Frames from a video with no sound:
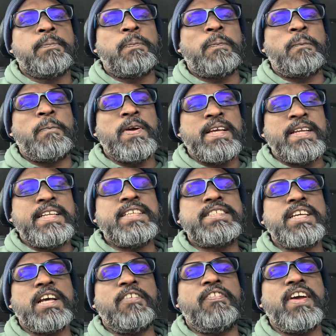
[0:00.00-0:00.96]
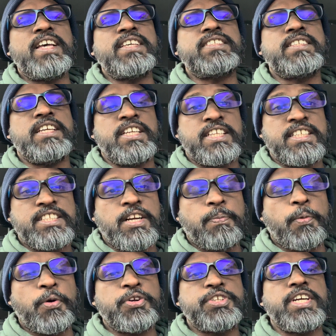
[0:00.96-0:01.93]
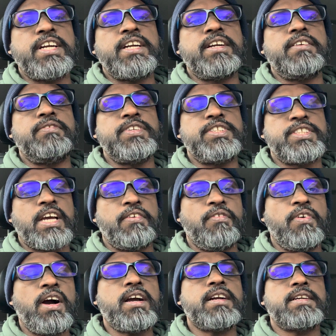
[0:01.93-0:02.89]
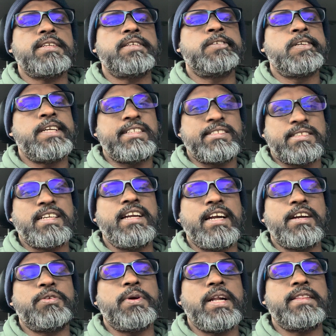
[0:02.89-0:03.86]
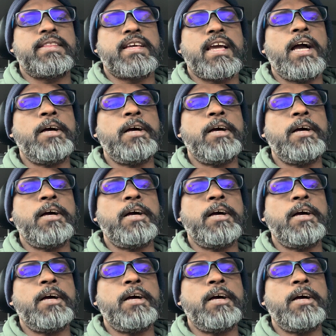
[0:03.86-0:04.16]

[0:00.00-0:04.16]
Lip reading: initial project which I worked, it's related to healthcare.